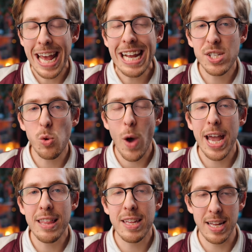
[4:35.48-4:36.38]
takes
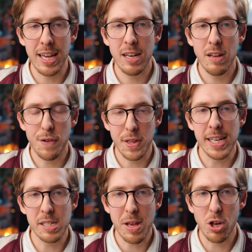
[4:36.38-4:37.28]
away the need for
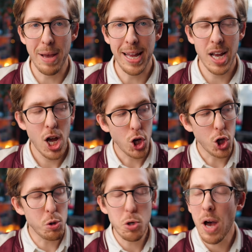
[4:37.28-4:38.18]
these middlemen.
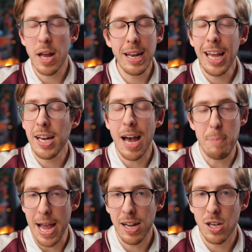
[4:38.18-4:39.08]
You do not need a
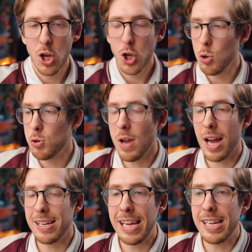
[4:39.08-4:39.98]
bank. You do
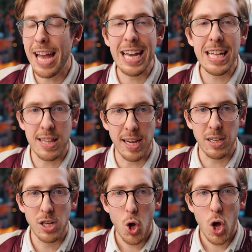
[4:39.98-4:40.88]
not need
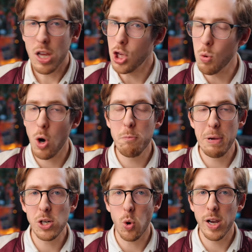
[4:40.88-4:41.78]
anything. You own
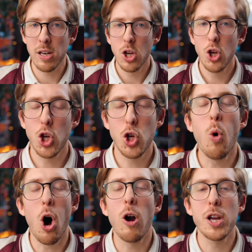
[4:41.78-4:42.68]
Bitcoin. You
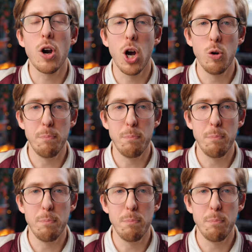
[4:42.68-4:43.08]
are your own